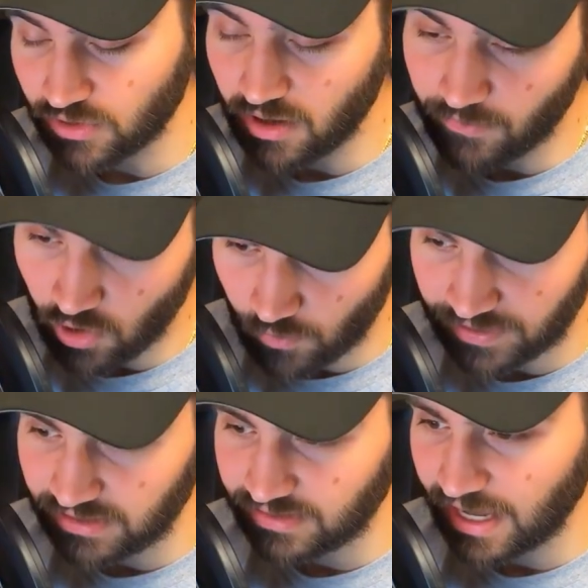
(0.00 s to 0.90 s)
I'm
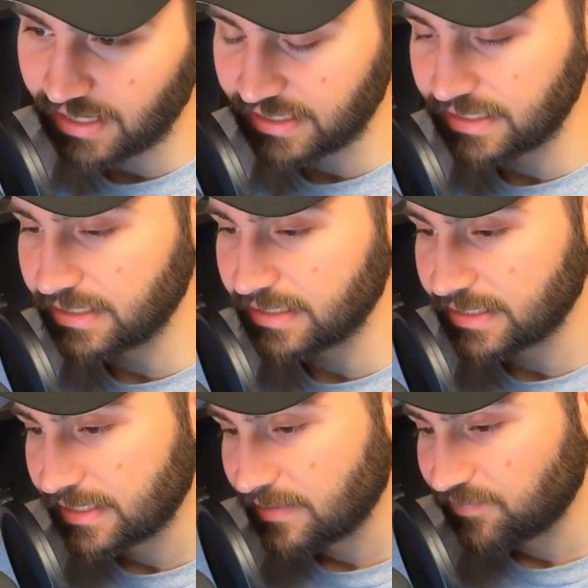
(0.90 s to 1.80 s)
hoping that he
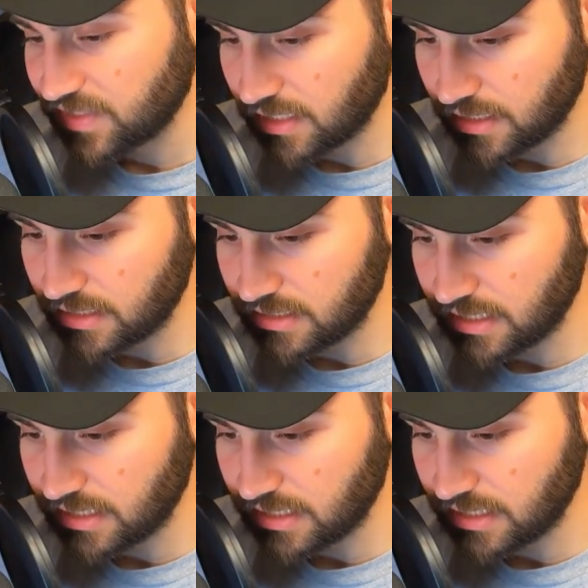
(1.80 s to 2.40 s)
does